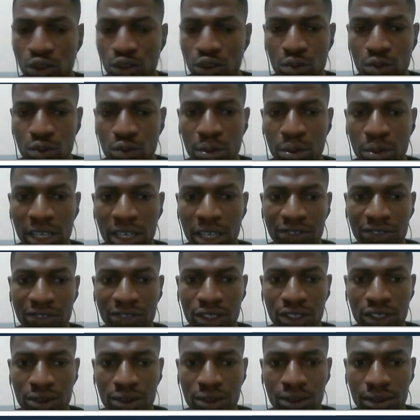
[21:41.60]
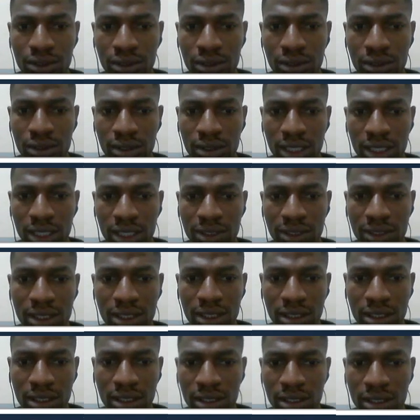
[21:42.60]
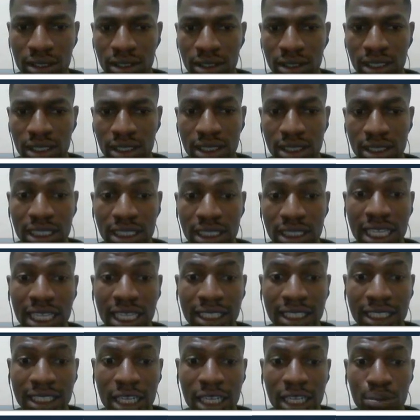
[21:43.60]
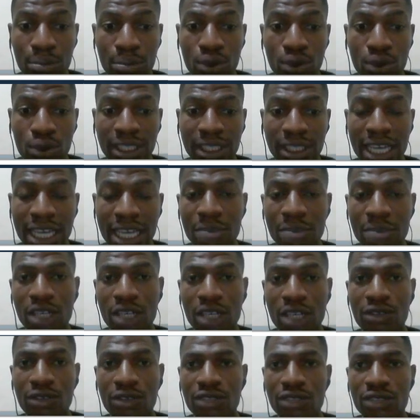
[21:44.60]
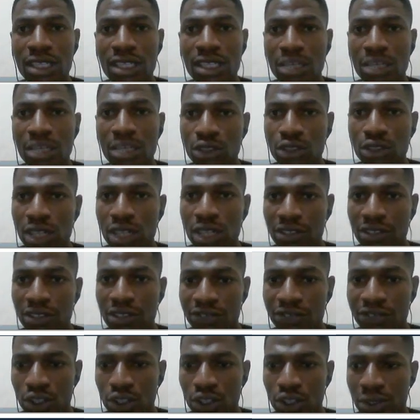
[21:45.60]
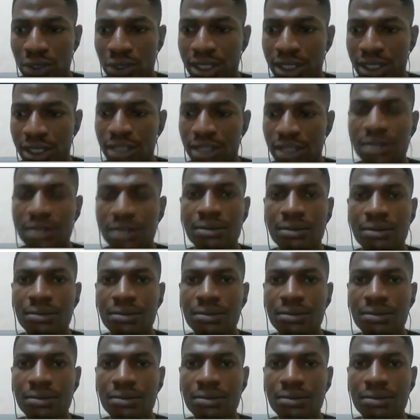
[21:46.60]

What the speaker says: Most popular videos. Now see this, it had 3.9 million views. Now let me show you how the video is.